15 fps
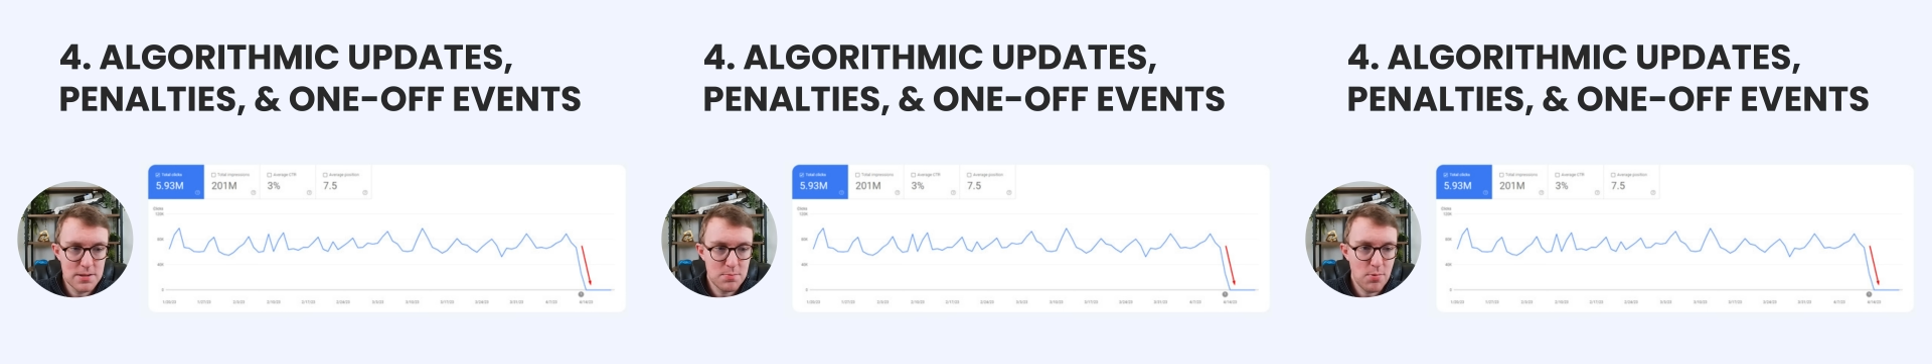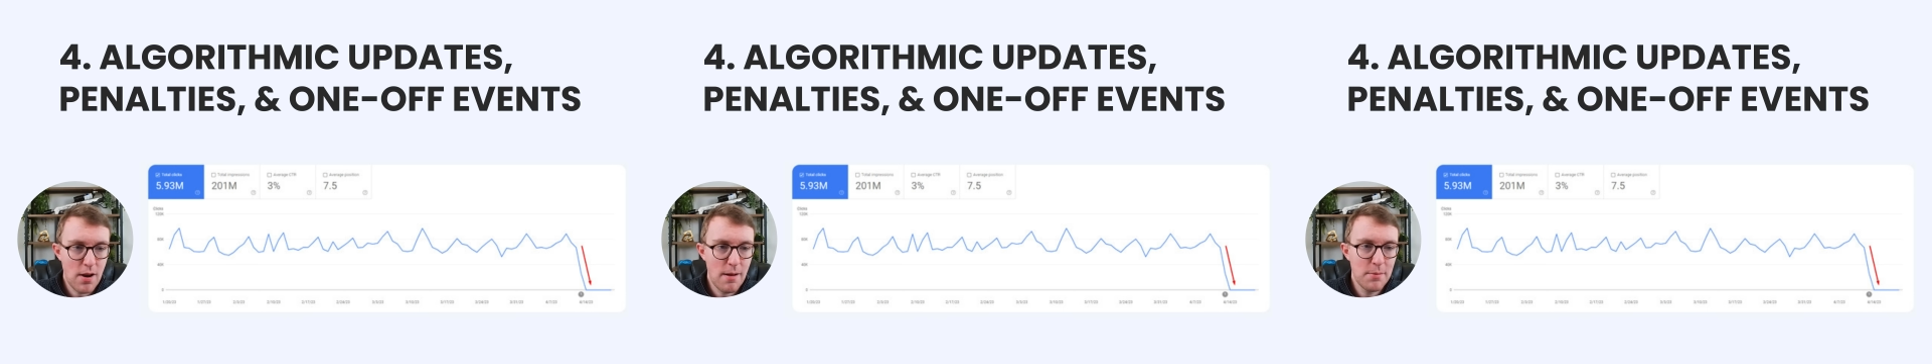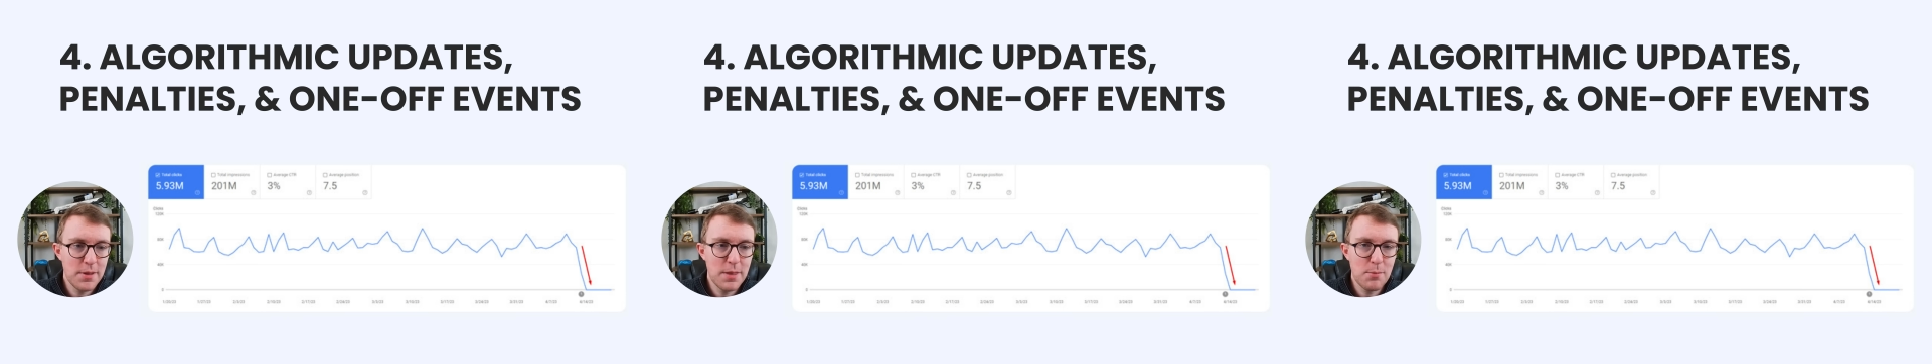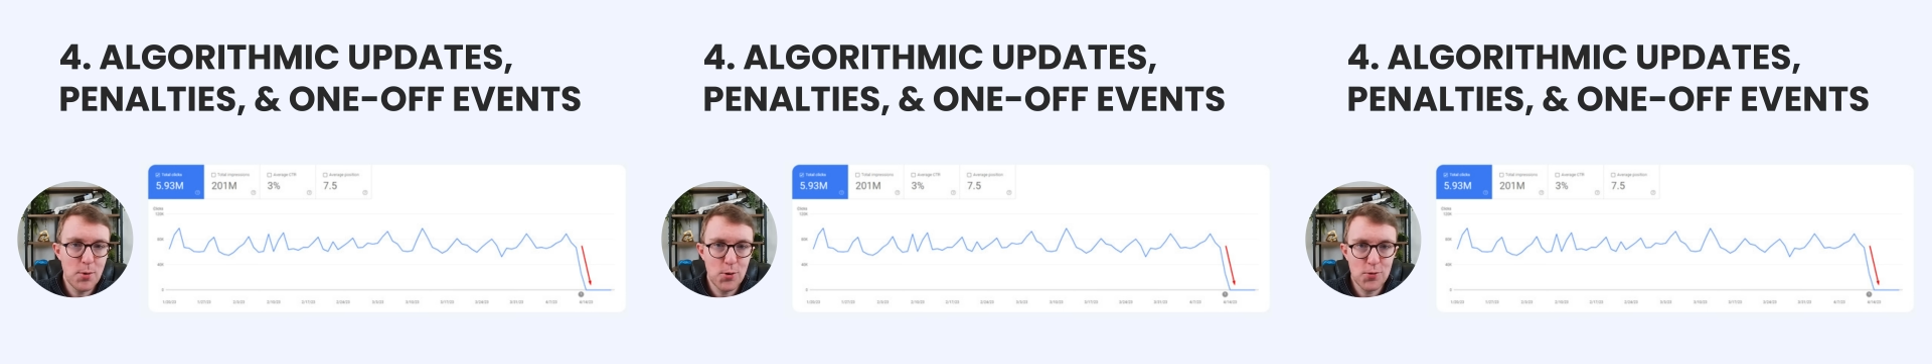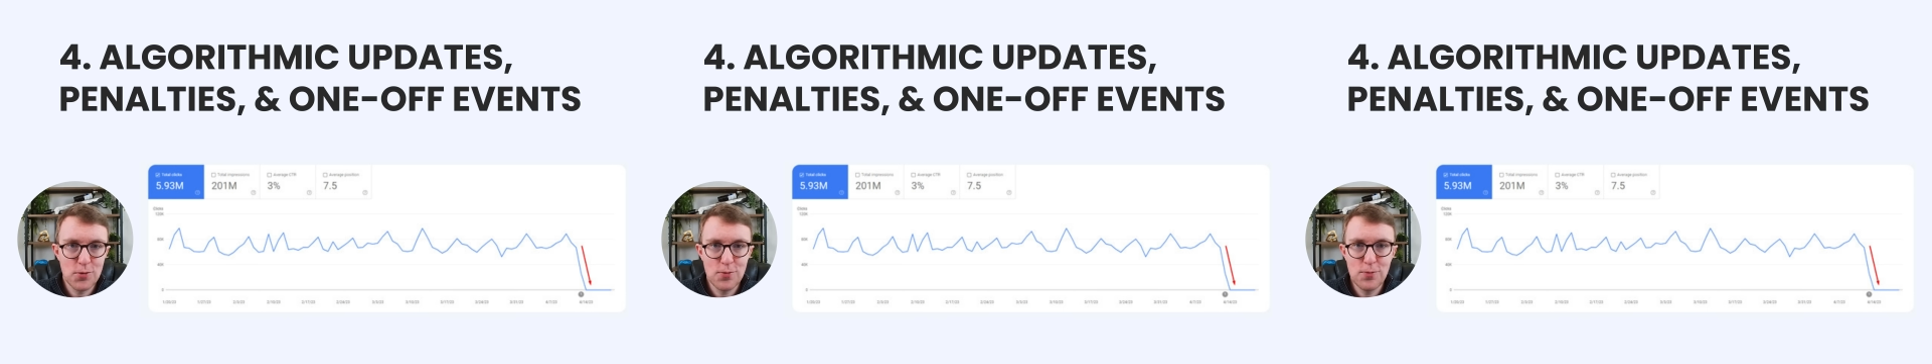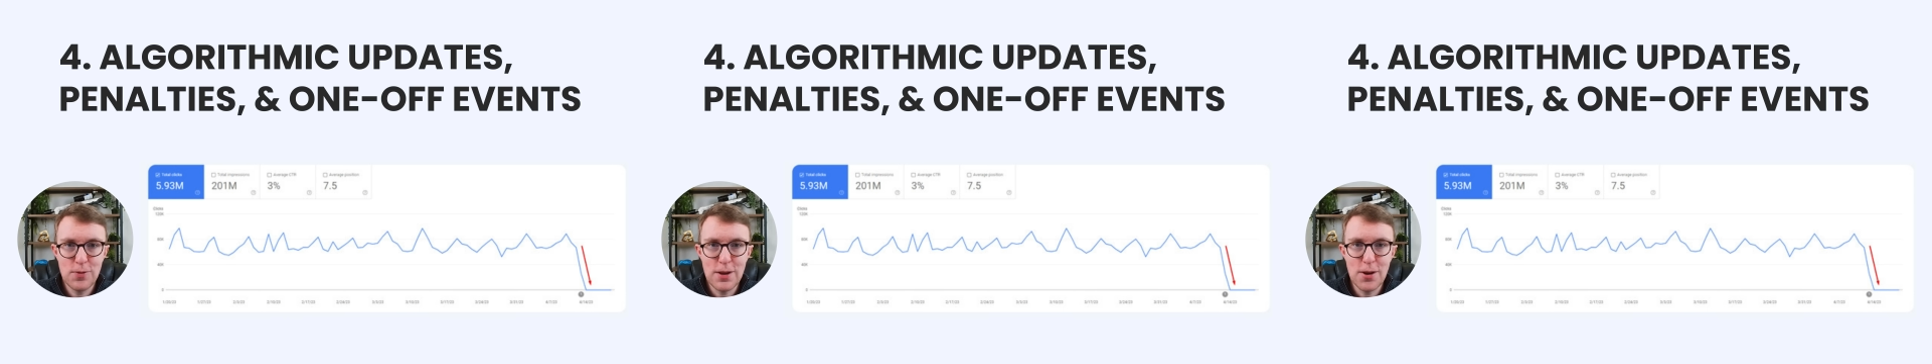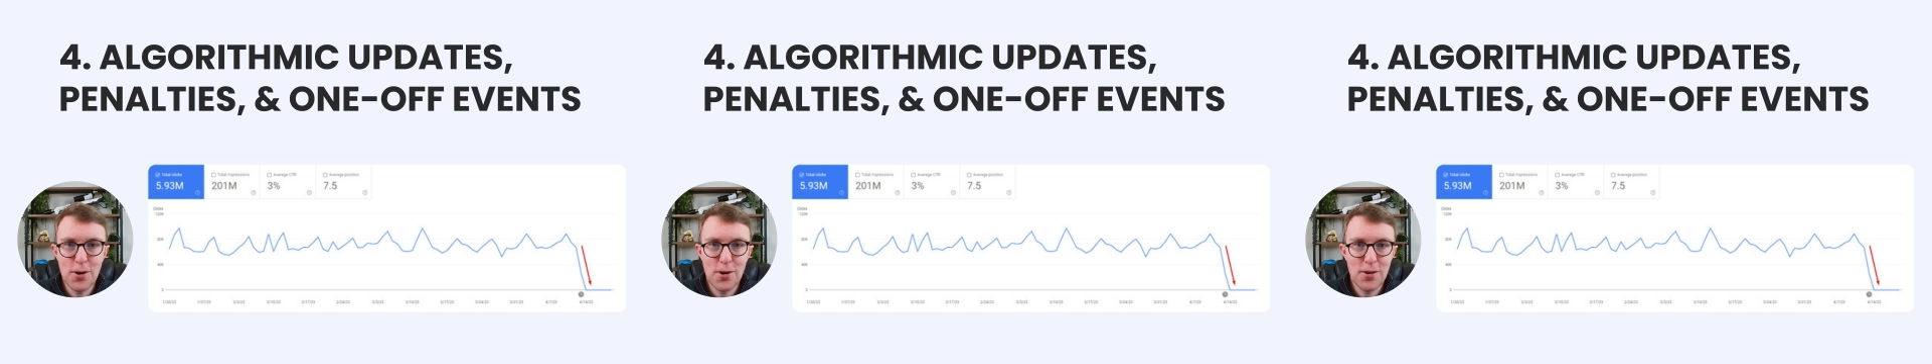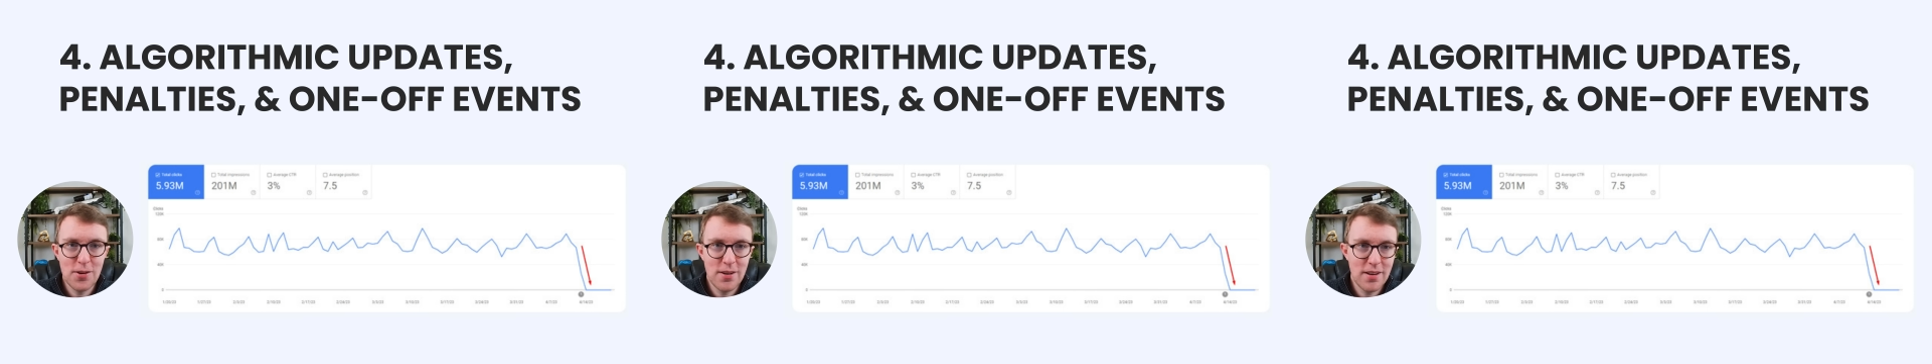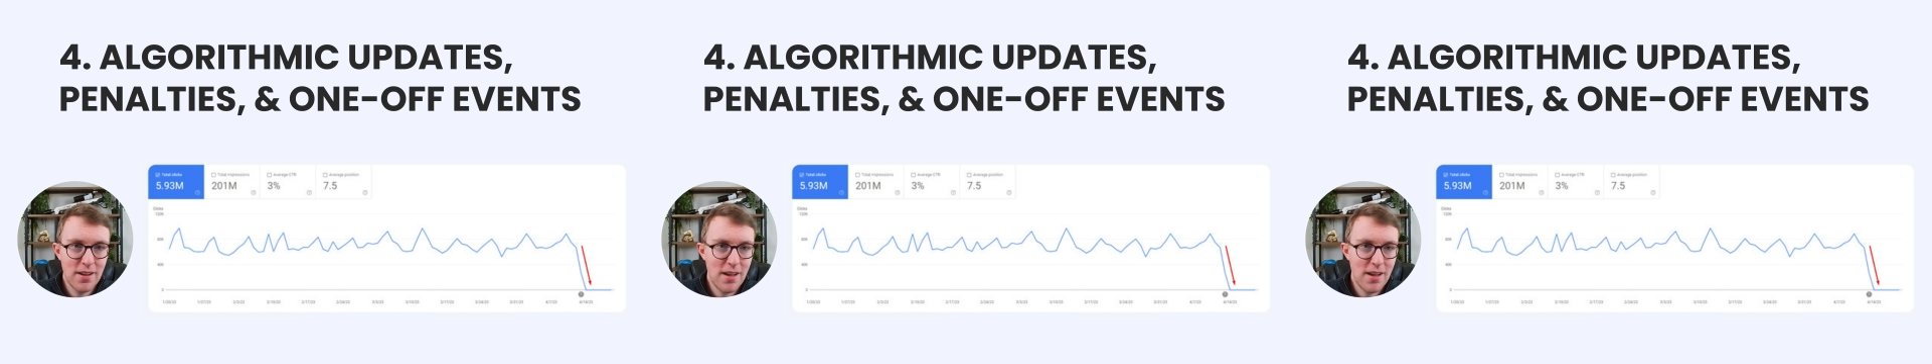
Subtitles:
probably the most feared,